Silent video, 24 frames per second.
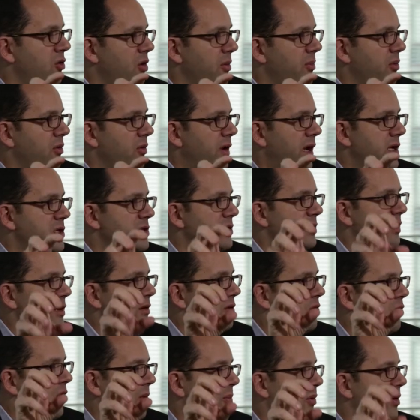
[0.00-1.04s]
corporation
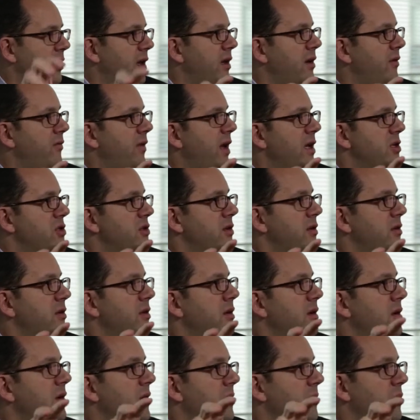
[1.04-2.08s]
and corporate innovation
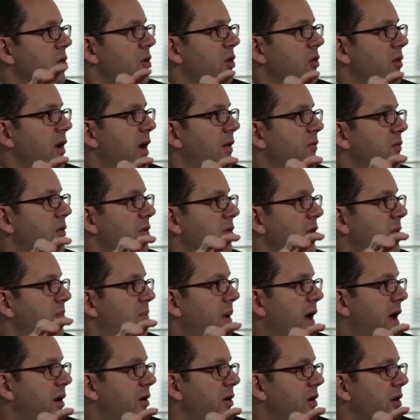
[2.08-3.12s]
program for the
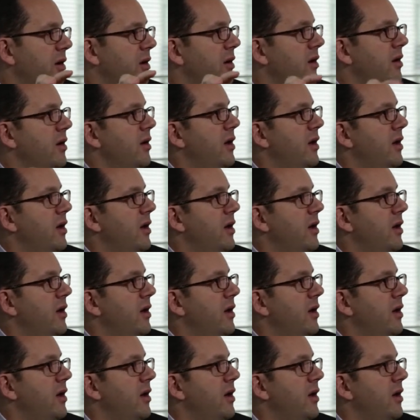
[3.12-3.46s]
better?